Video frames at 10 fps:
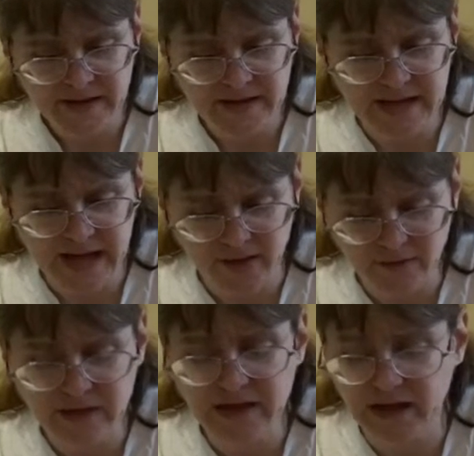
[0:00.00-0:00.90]
Now
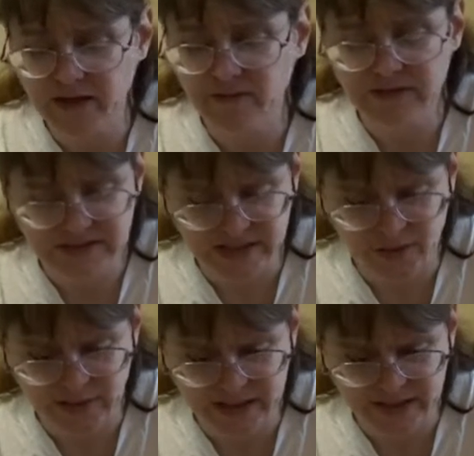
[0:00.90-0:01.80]
the gun was
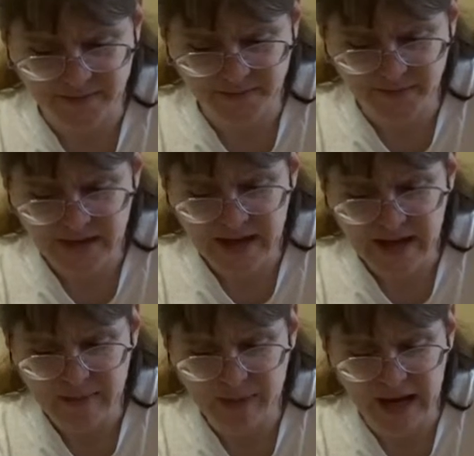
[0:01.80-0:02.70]
loaded,
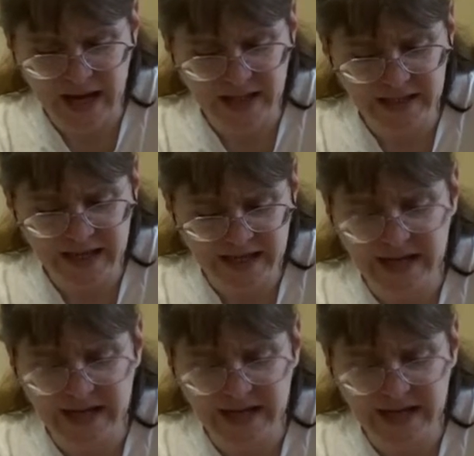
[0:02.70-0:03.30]
and Pa laid it